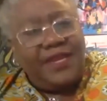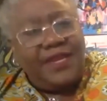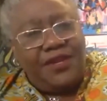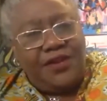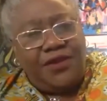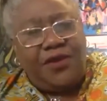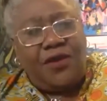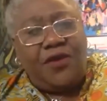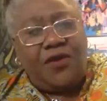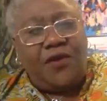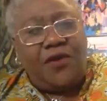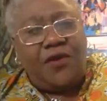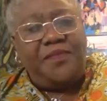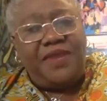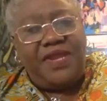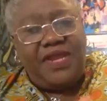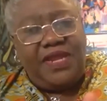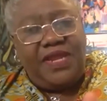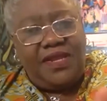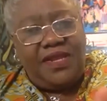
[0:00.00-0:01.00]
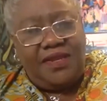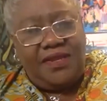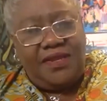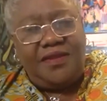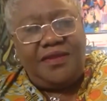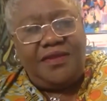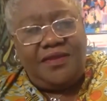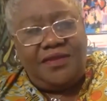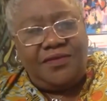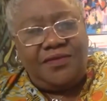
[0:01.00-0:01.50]
your company,
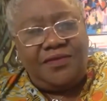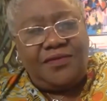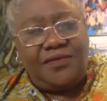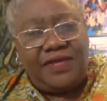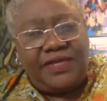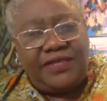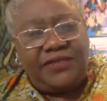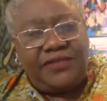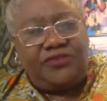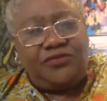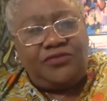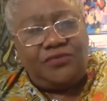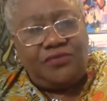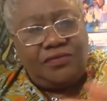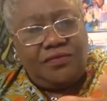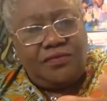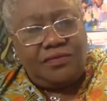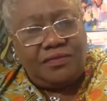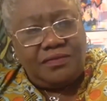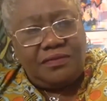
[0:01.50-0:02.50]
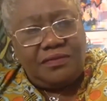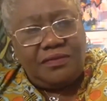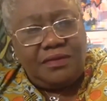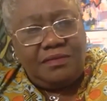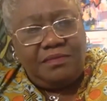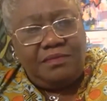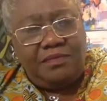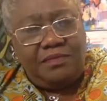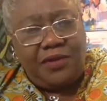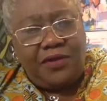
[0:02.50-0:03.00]
you're into
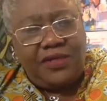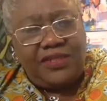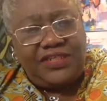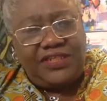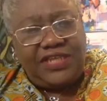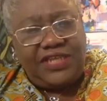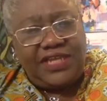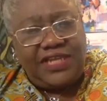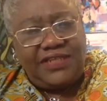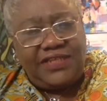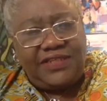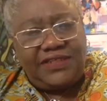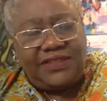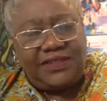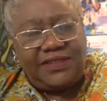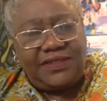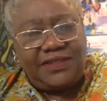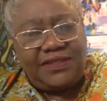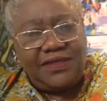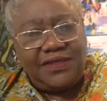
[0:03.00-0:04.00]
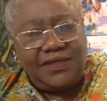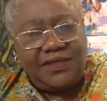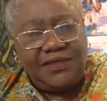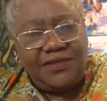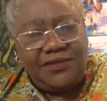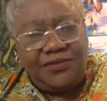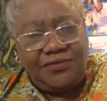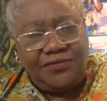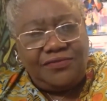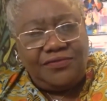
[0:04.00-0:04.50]
blockchains?
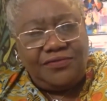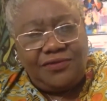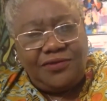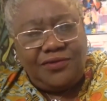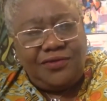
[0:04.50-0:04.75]
You